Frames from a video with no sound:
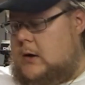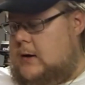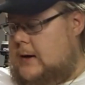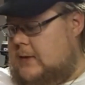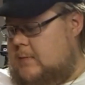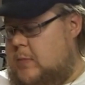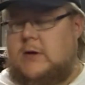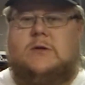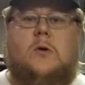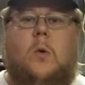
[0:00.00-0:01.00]
not the
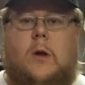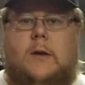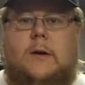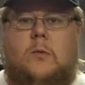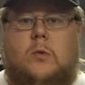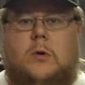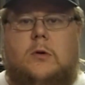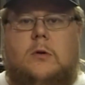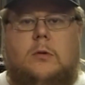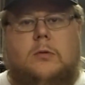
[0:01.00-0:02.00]
best quality
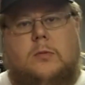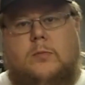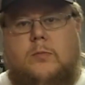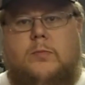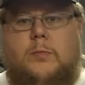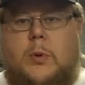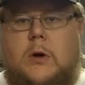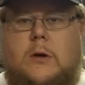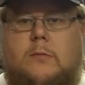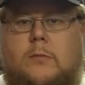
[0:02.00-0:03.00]
wood, but